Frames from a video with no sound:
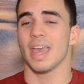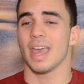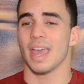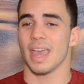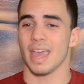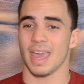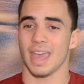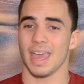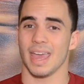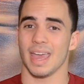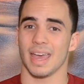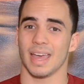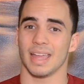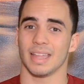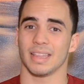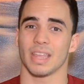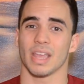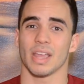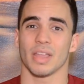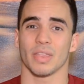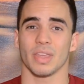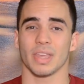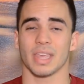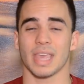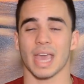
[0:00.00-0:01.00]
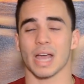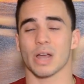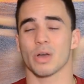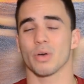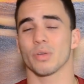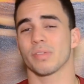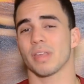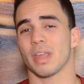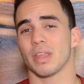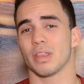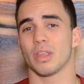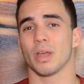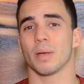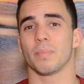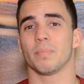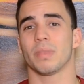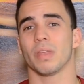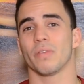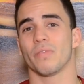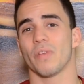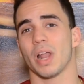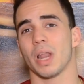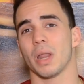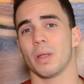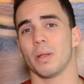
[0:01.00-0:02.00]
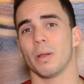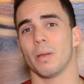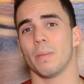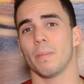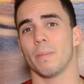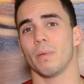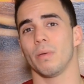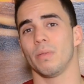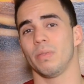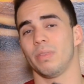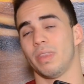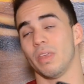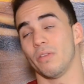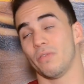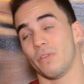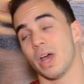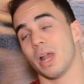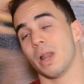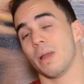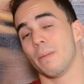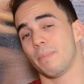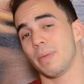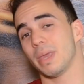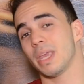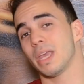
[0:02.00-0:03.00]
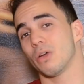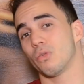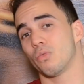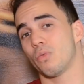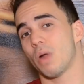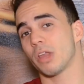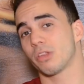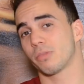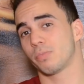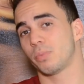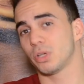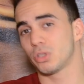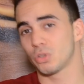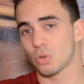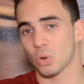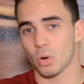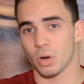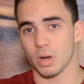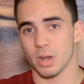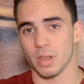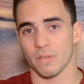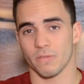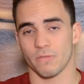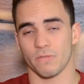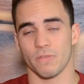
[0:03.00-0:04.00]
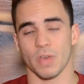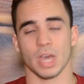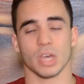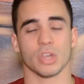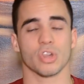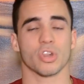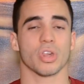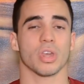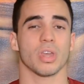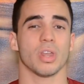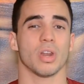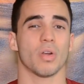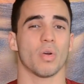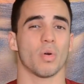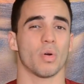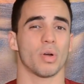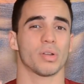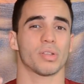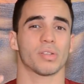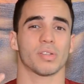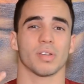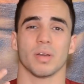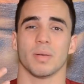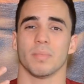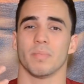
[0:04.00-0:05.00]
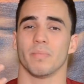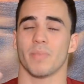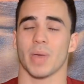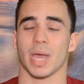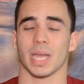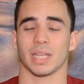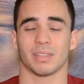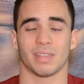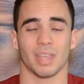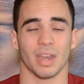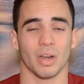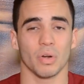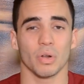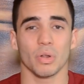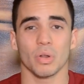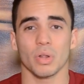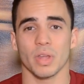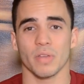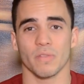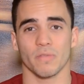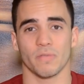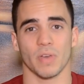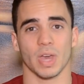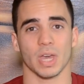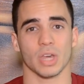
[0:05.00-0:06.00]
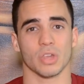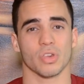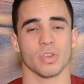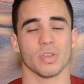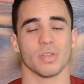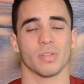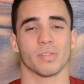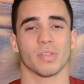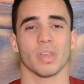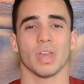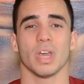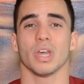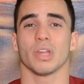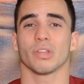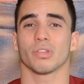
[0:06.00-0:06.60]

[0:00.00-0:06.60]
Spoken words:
and the geckos end up developing a respiratory infection or some bacterial infections.